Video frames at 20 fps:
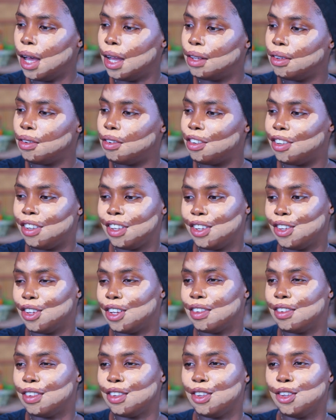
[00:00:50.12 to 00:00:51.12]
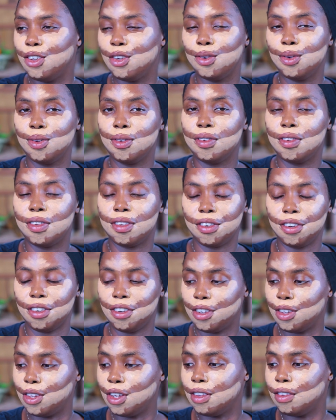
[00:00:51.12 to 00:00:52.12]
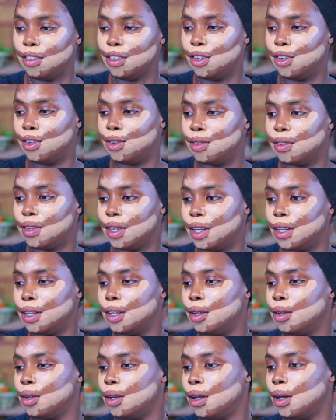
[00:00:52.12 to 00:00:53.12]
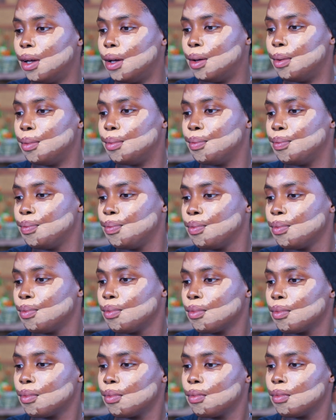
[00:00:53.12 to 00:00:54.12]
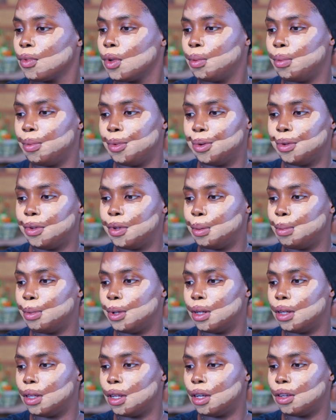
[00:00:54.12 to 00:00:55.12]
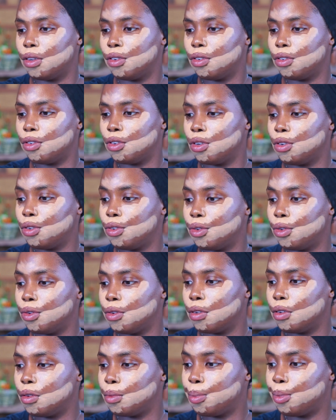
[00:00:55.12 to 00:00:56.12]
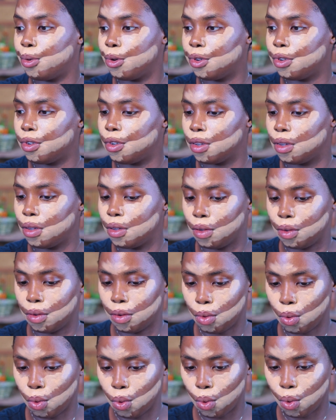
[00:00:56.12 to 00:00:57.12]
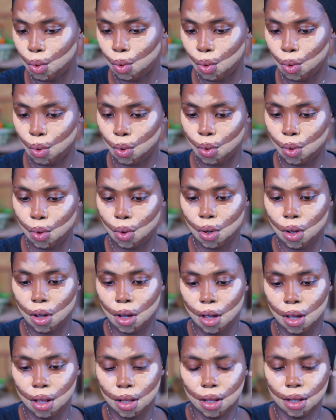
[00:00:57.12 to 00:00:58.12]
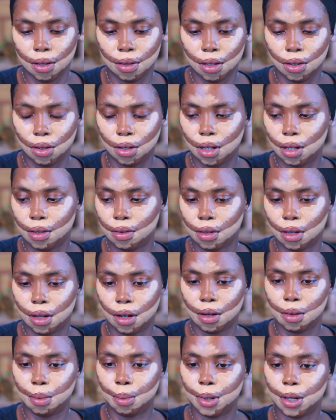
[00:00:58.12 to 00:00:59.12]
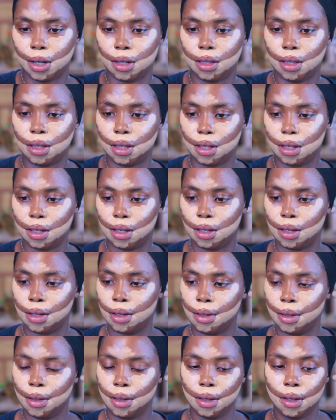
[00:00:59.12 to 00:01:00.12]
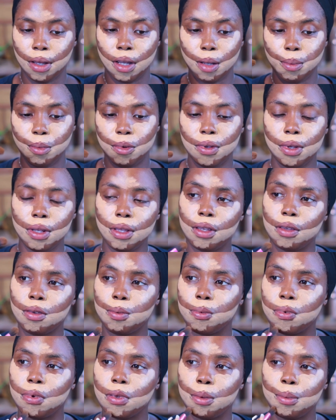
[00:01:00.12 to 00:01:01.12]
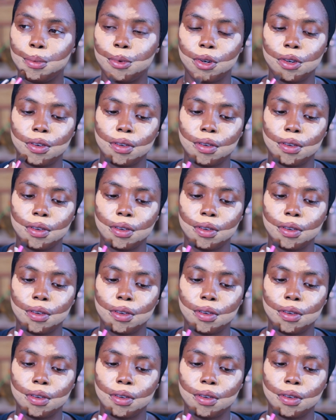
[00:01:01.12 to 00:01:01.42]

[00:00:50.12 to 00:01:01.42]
and she doesn't use any beauty blender. She just uses brushes, so that's another scary part. I'm using this same